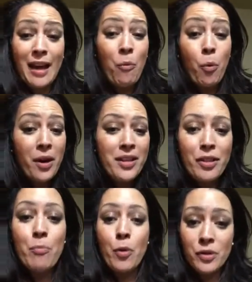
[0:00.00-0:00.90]
One of
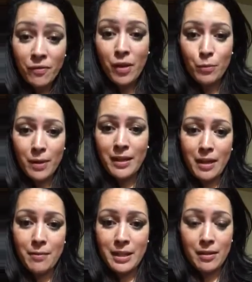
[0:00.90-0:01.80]
the most fun ribbon
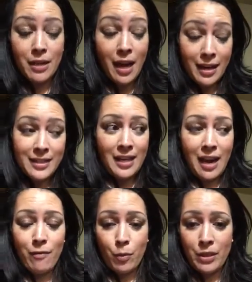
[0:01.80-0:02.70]
cuttings
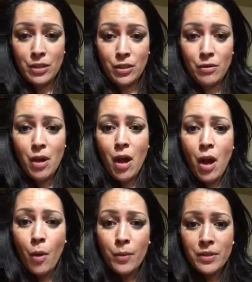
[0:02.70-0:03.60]
I ever went to
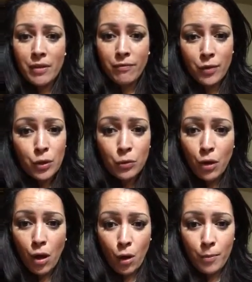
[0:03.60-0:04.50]
was a
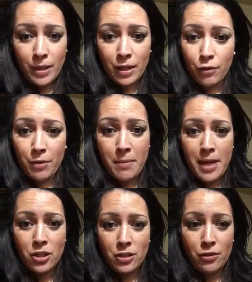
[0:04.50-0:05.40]
funeral home and a
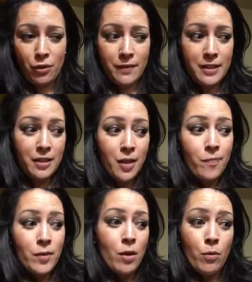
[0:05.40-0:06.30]
cremation service,
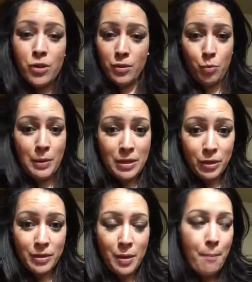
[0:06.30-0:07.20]
which is
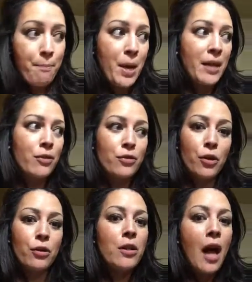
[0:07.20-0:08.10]
weird, but there's
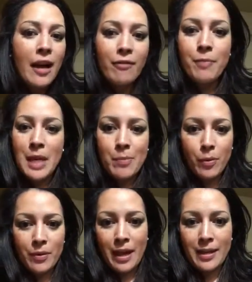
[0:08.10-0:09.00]
a lot of
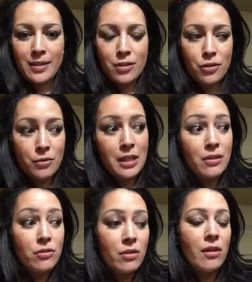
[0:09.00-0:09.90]
people in that industry, and
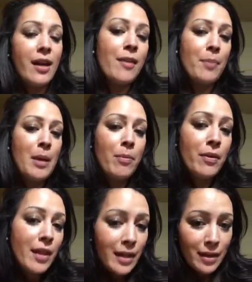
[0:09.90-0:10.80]
there's a lot of
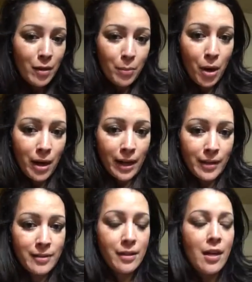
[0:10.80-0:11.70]
people that need our
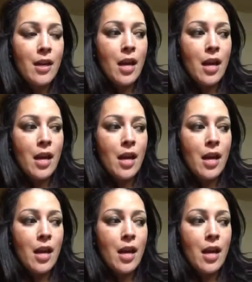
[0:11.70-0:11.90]
products.